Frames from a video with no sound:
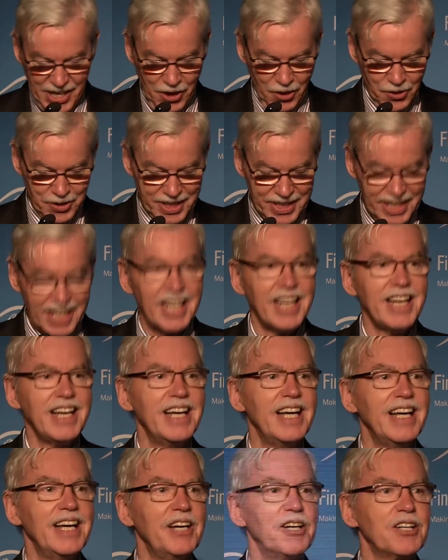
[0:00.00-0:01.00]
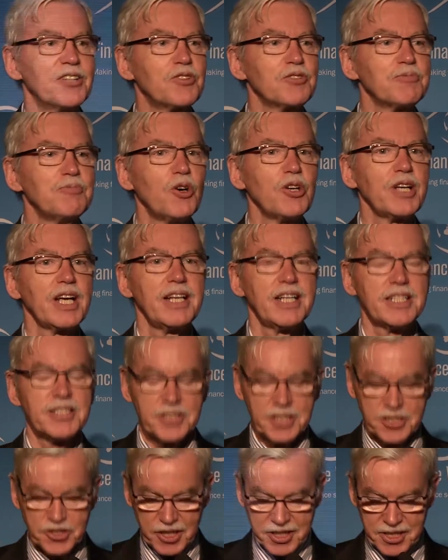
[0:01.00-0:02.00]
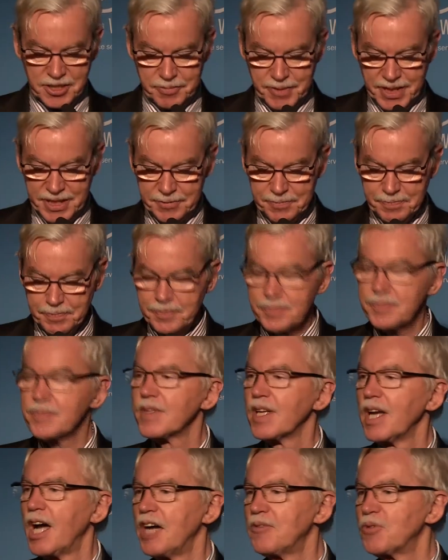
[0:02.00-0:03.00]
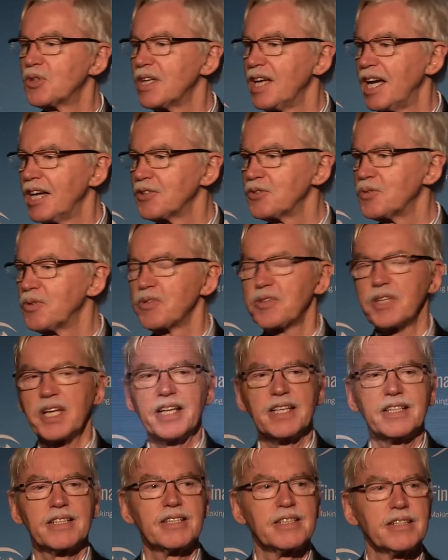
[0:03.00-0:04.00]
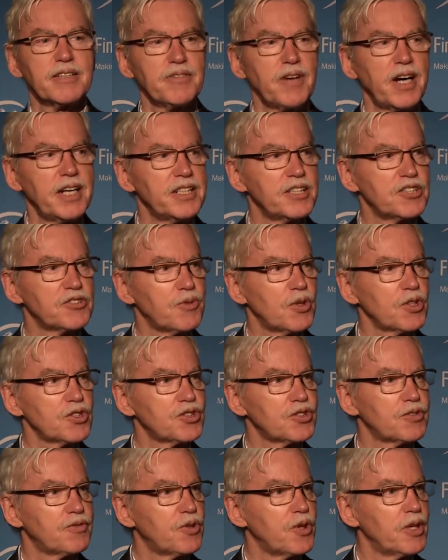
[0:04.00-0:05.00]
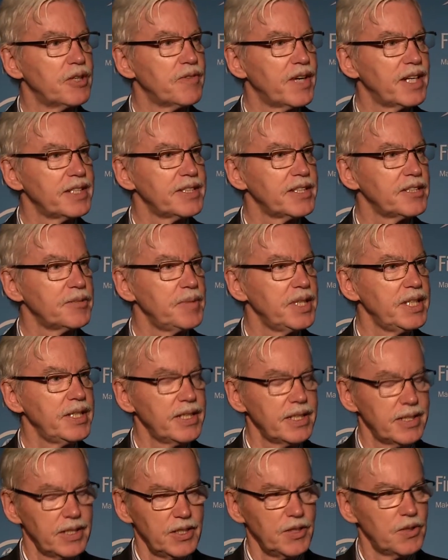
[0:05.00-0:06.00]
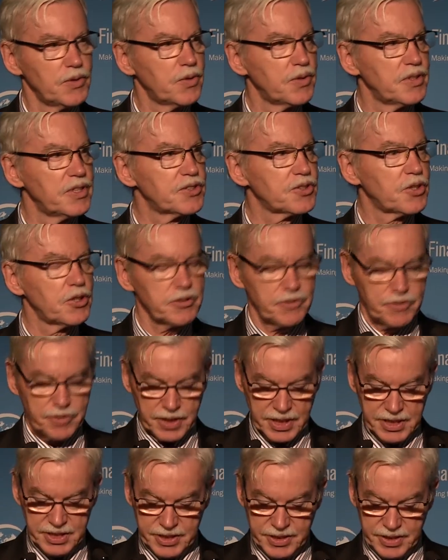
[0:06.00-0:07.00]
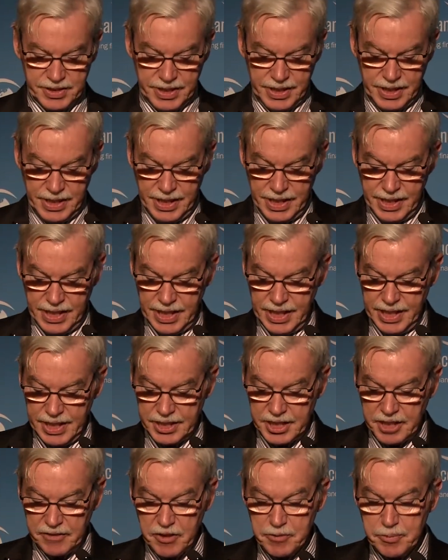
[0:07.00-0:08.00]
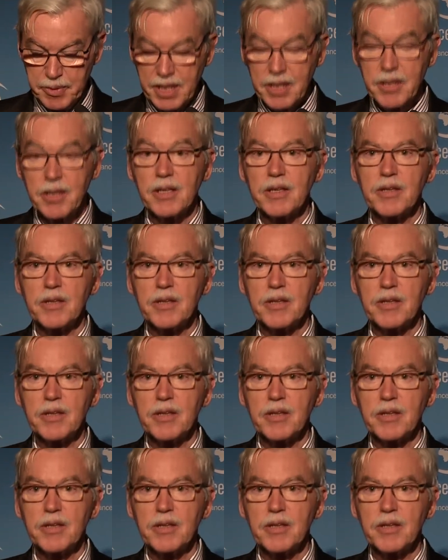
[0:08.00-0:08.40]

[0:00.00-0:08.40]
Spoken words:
Okay, good morning, ladies and gentlemen. I would like to thank Finance Watch for inviting me to this conference and giving me